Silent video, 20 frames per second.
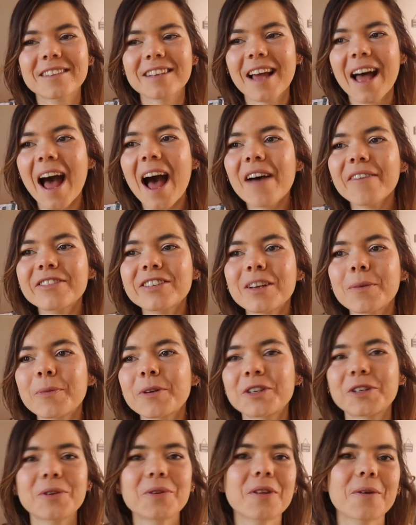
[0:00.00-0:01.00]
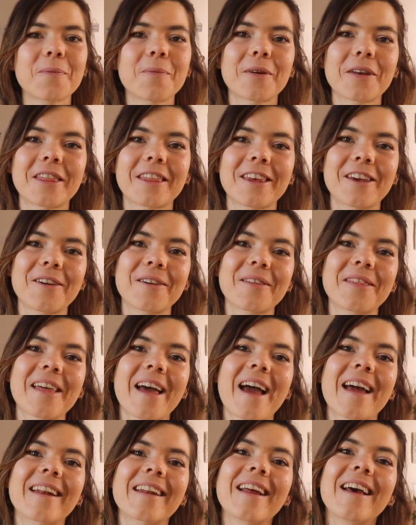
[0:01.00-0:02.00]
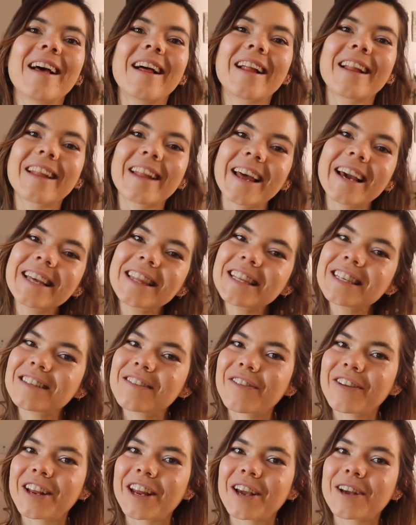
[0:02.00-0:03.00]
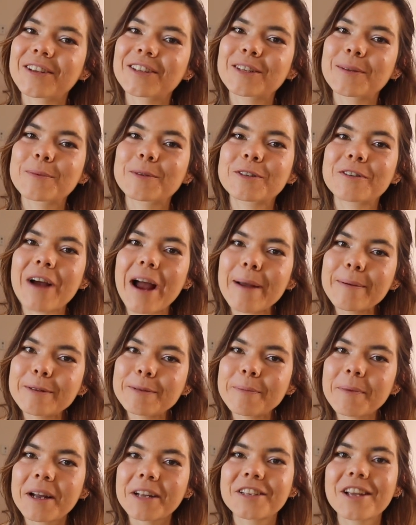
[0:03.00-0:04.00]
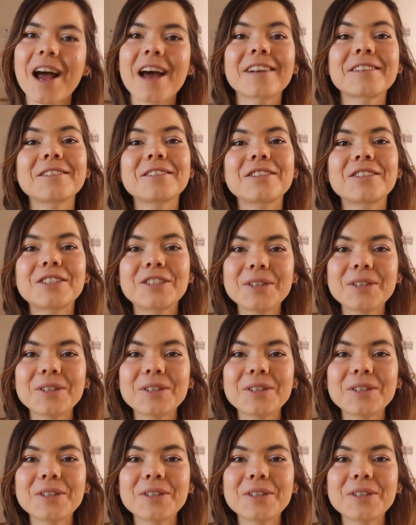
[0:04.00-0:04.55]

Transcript: to have someone do them with you, then like this video, subscribe to my channel,